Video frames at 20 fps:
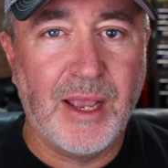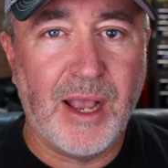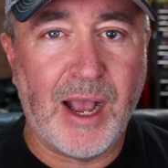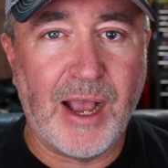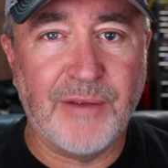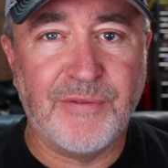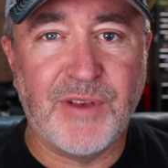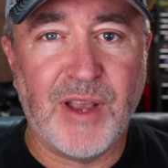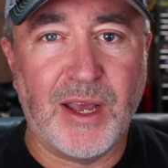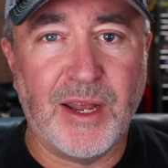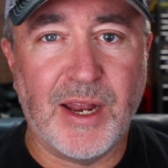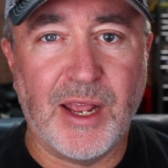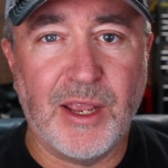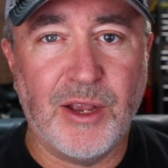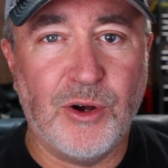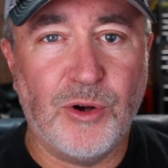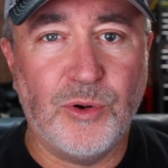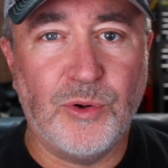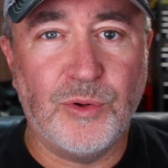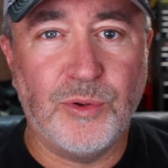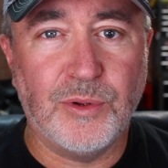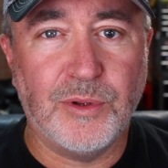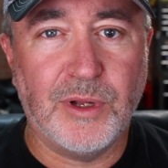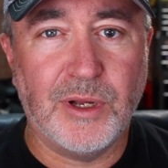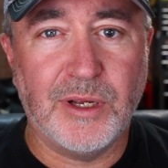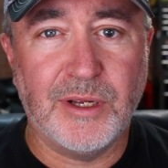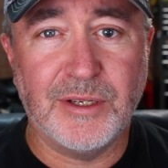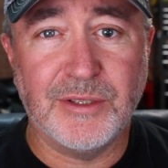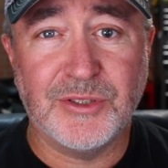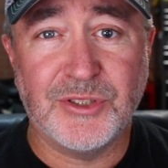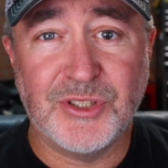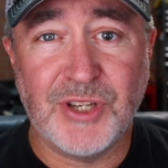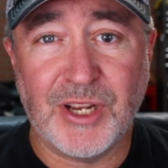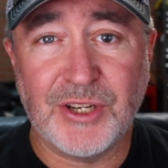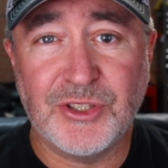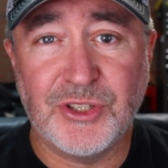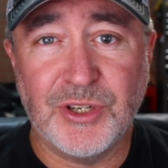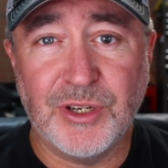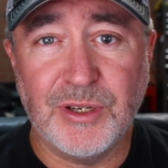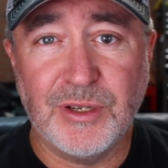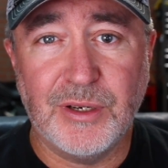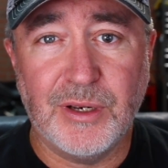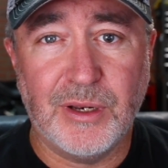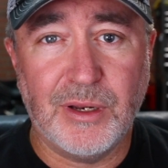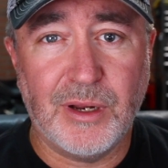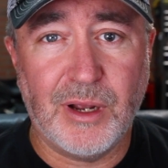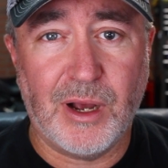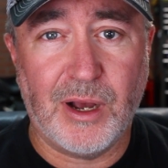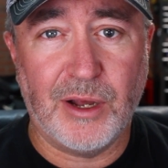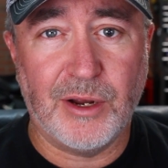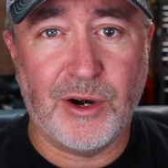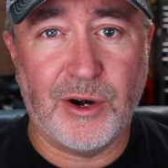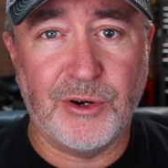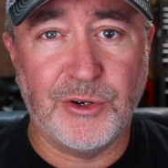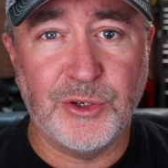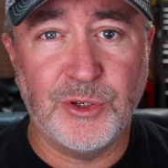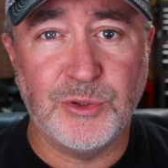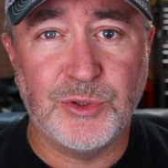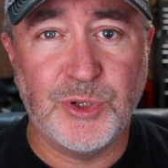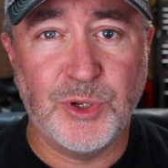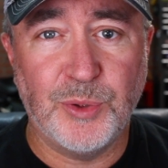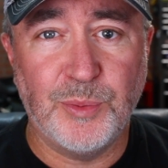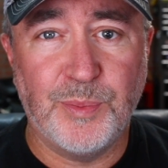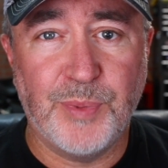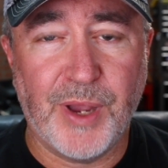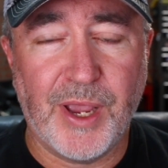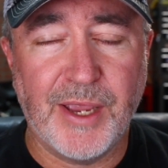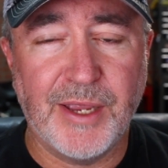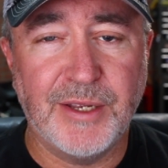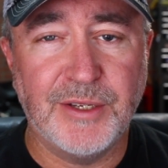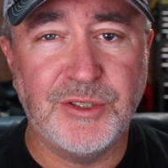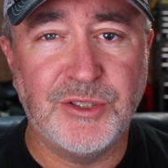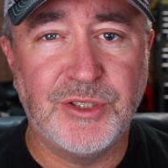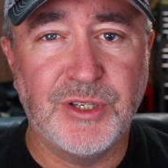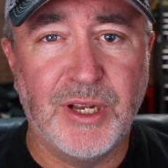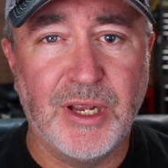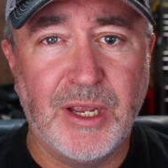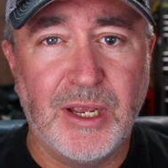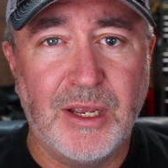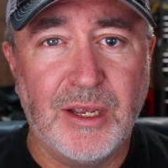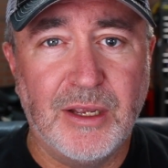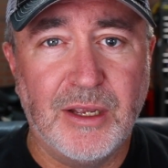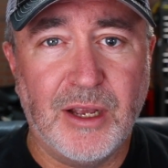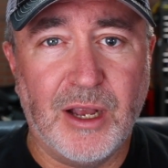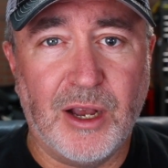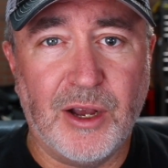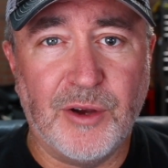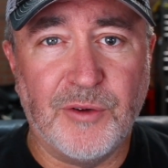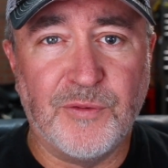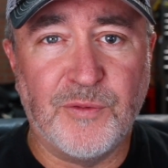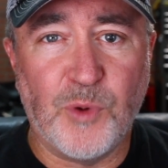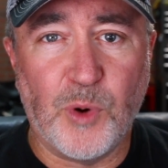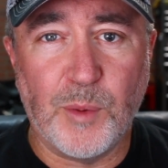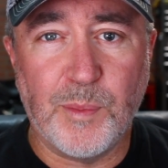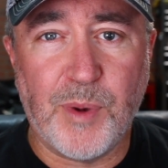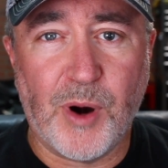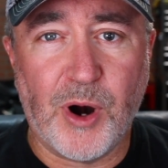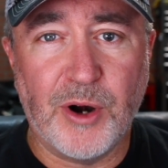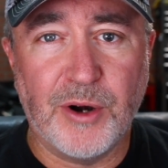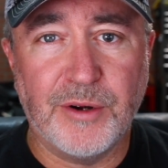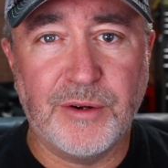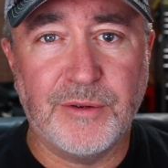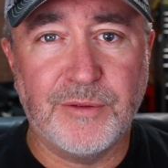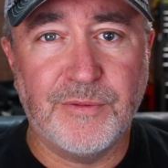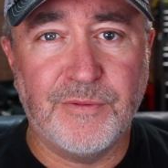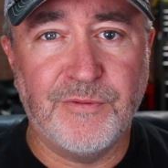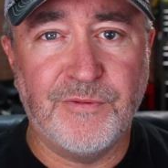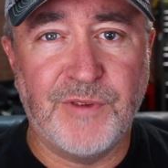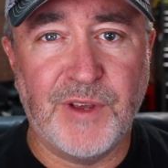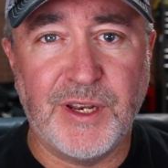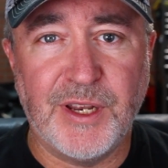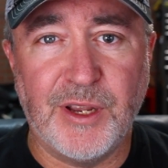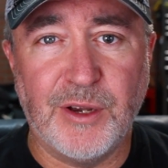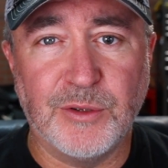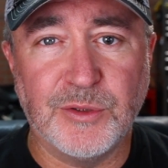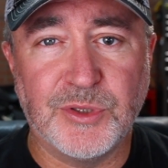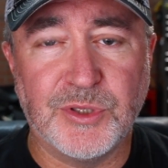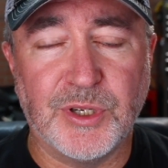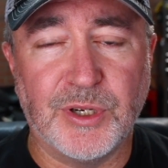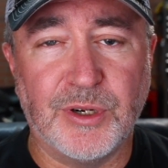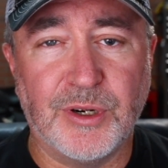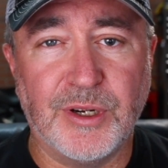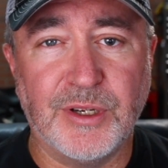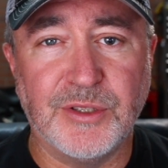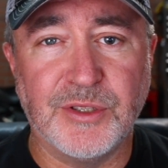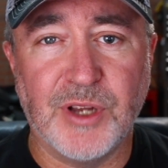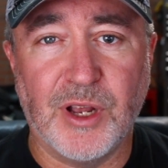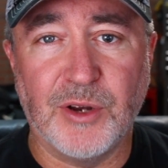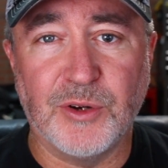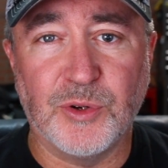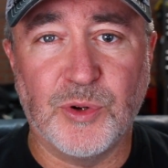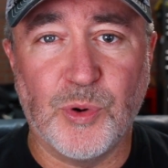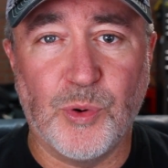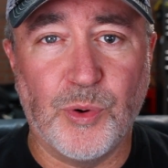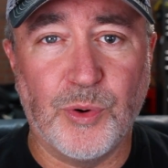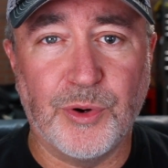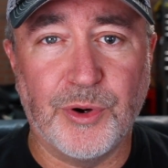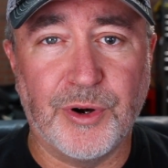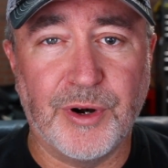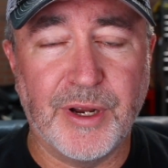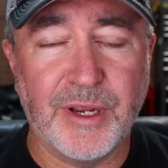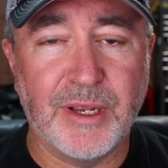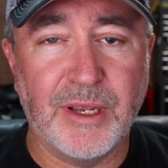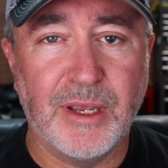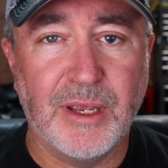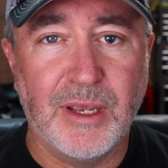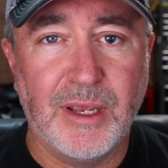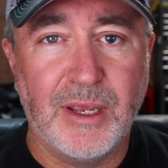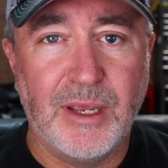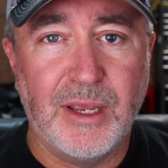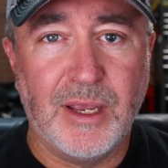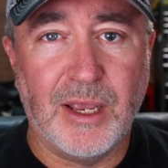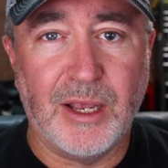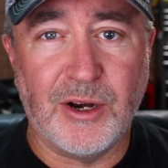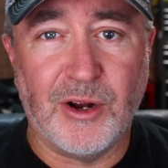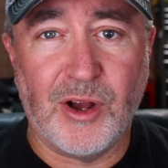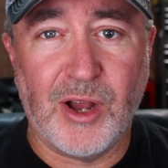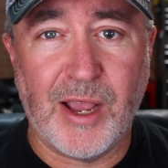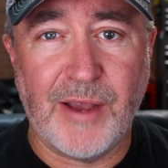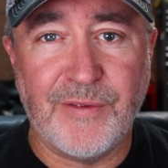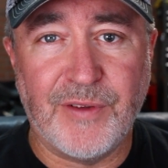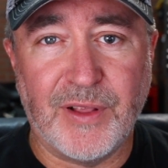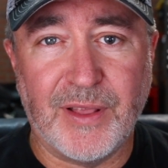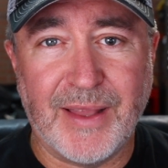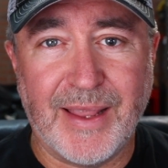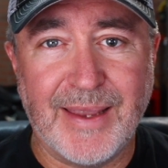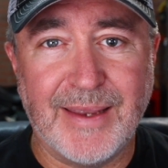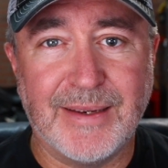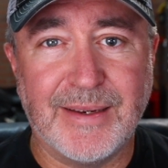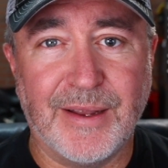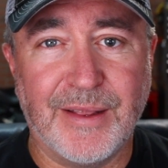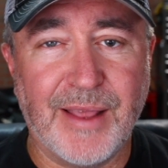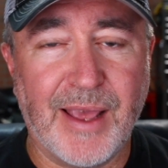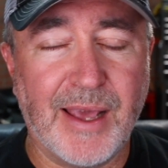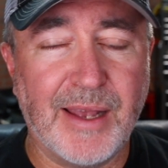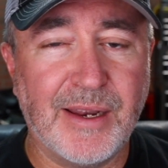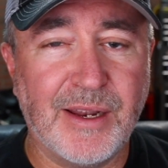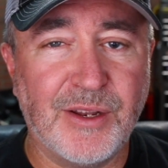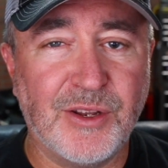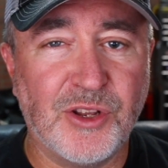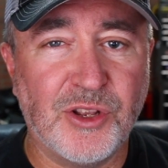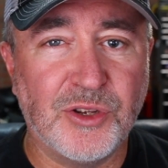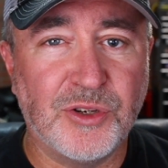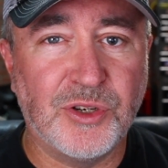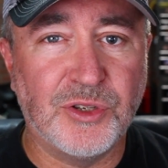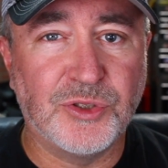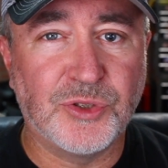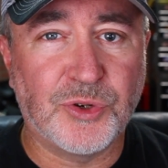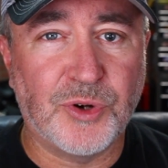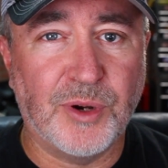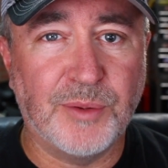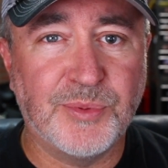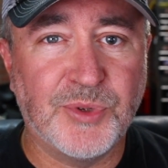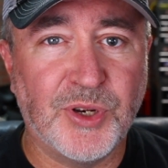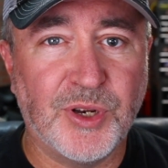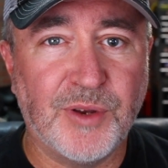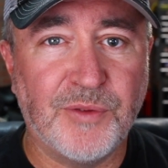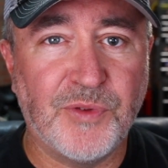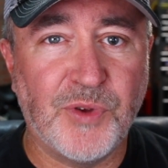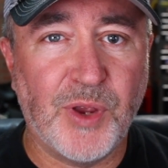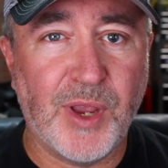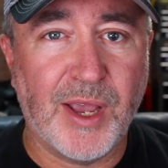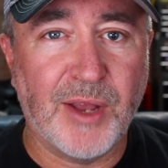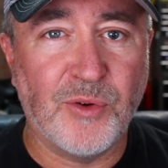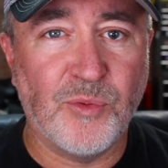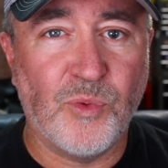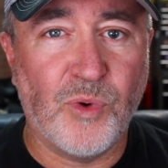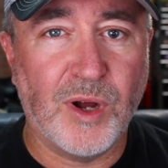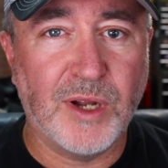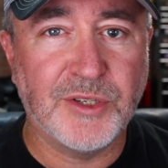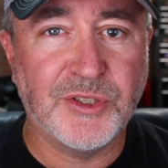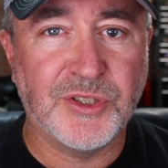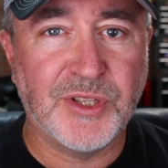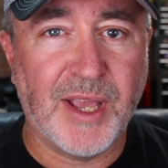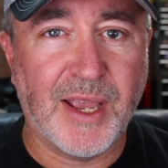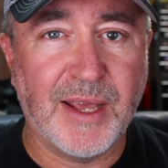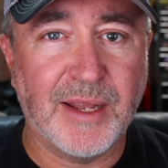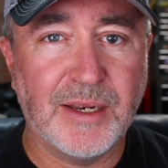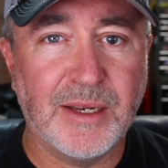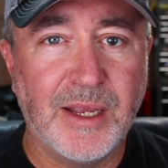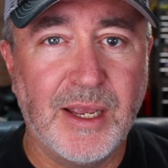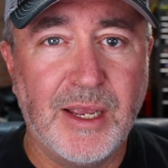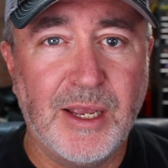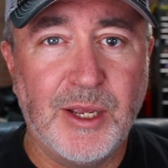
I've got a whole section on our YouTube page, a 4-part video series on cornering, and I'll have a link to that in the description if you hadn't watched that.